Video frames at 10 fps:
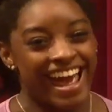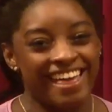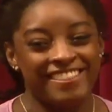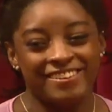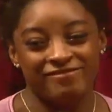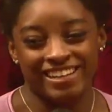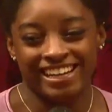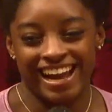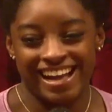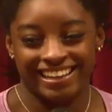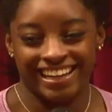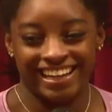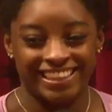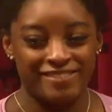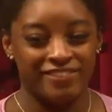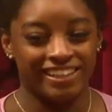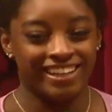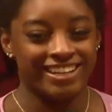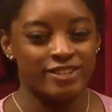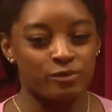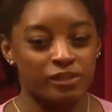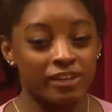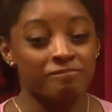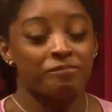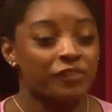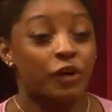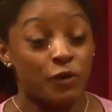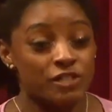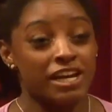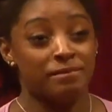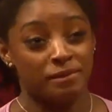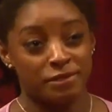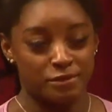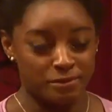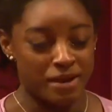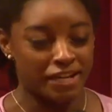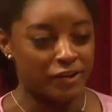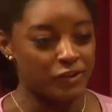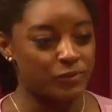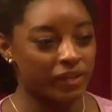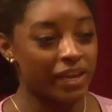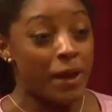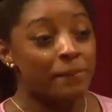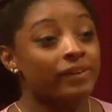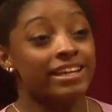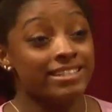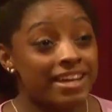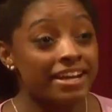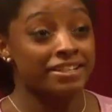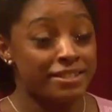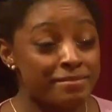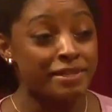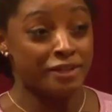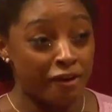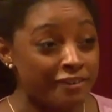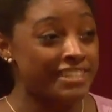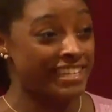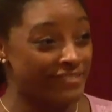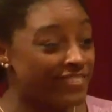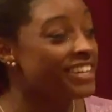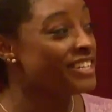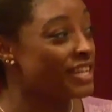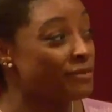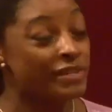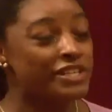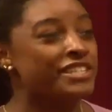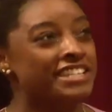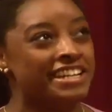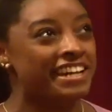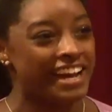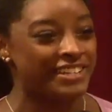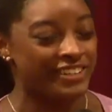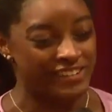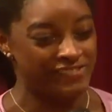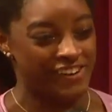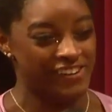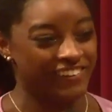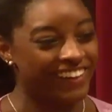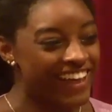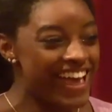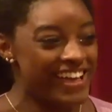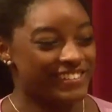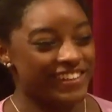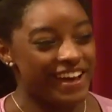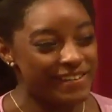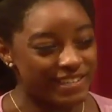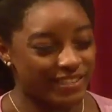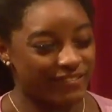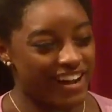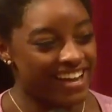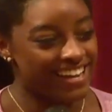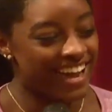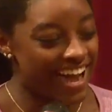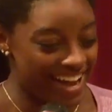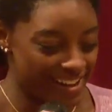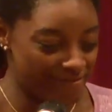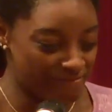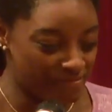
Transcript: And then me and Aly in the village, we were like, Coach Amy, which was my coach, were like, please take us to the McDonald's in the village. Like, we just need an ice cream cone. So that was fun. Um,